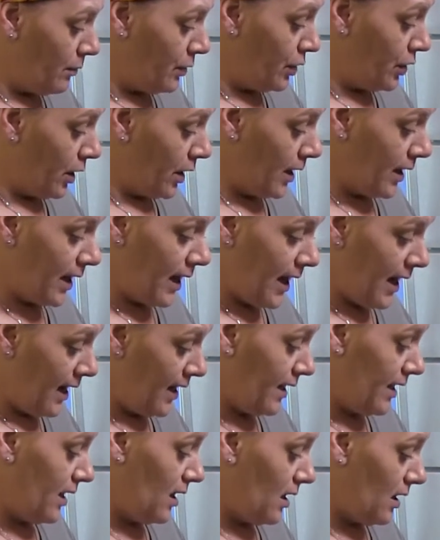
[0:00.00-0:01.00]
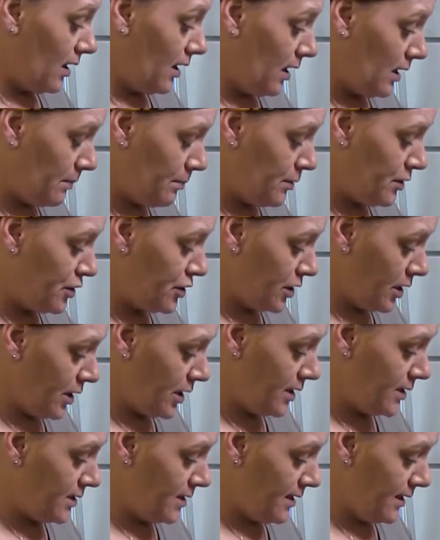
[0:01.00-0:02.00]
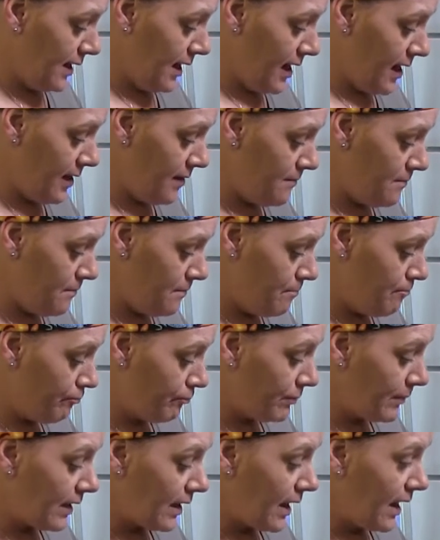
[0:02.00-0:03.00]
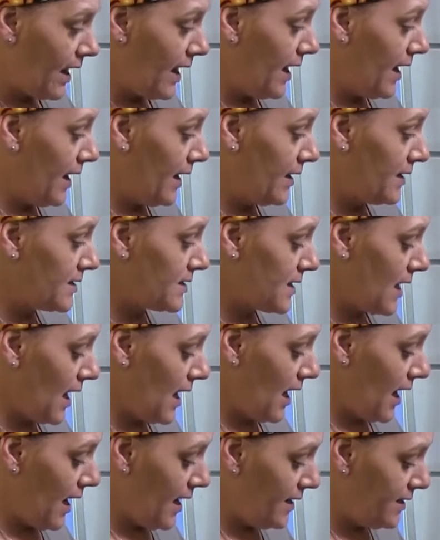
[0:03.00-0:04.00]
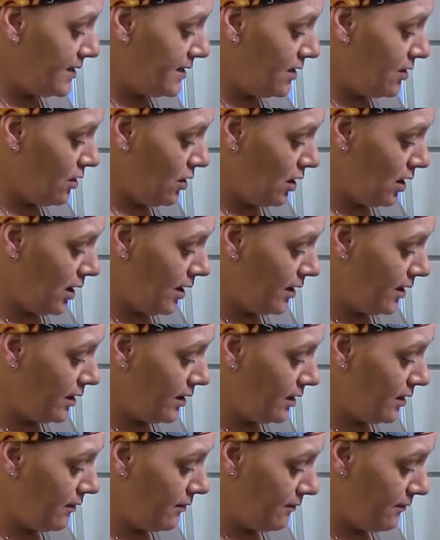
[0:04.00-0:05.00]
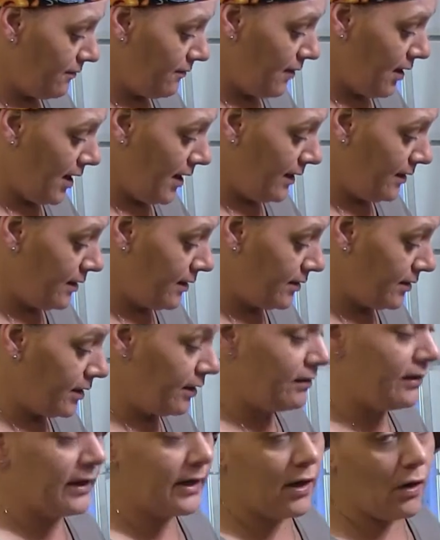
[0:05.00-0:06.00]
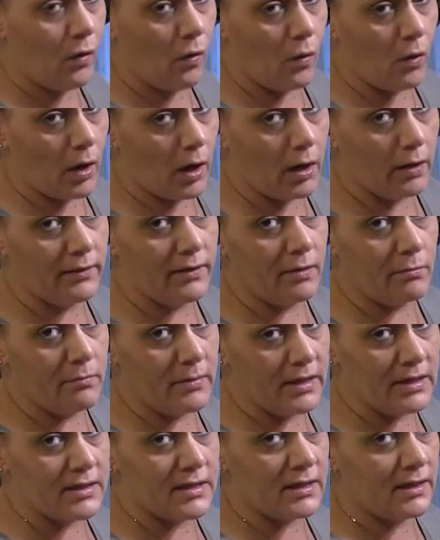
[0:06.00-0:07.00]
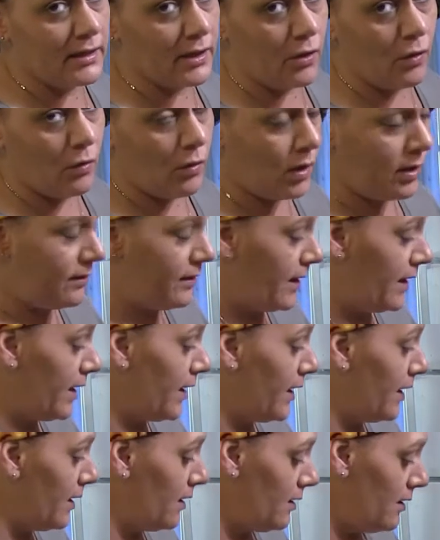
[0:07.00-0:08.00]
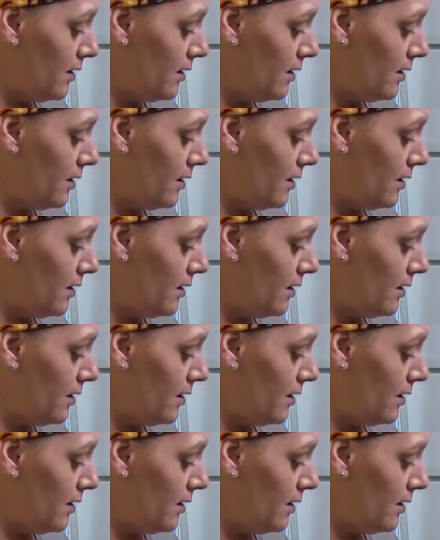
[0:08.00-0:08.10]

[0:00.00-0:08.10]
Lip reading: You're going to add a cup of sugar to that, and I did not find the liqueur, the mint liqueur that it